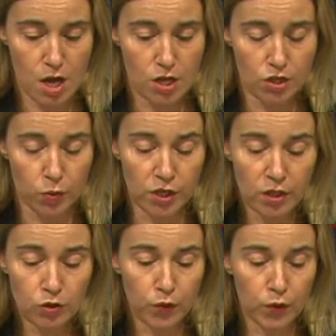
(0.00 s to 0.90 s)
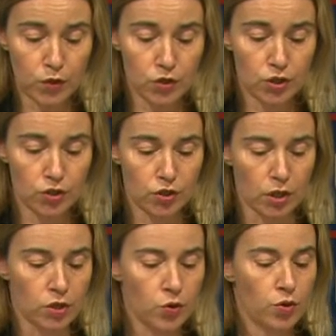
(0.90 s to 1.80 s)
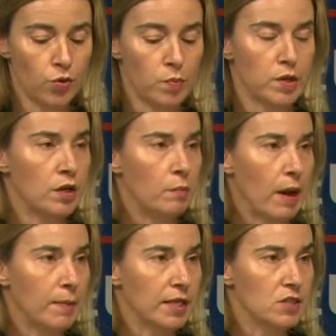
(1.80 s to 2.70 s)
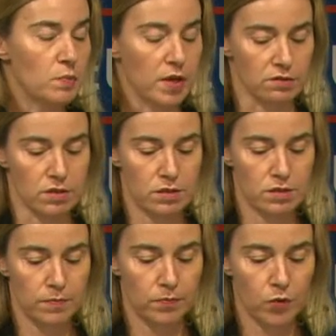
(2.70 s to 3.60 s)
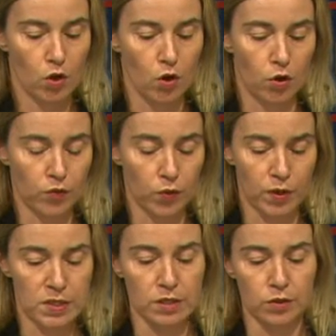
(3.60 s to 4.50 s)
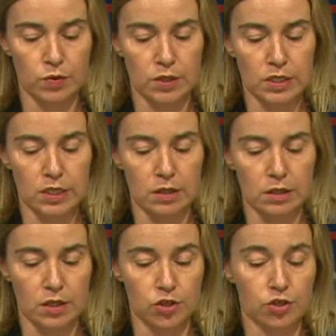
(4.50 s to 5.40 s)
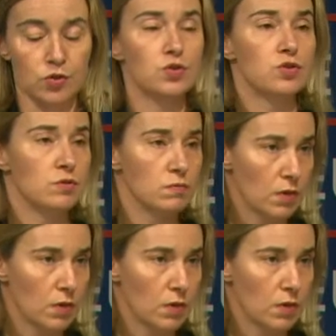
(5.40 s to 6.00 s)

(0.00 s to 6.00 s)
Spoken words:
So we need to forge a new European public space on foreign security issues,